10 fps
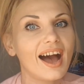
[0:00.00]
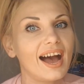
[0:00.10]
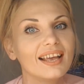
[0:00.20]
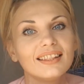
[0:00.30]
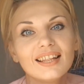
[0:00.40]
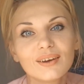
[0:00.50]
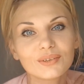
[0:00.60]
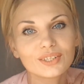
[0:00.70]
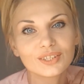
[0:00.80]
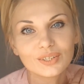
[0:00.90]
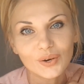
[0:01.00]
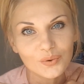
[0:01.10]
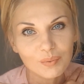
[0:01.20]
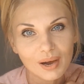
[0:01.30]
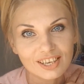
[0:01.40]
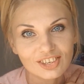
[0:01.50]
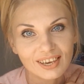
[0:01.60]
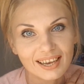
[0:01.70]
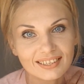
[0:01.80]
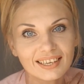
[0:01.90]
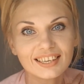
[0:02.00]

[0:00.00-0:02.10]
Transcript: I love you so much guys.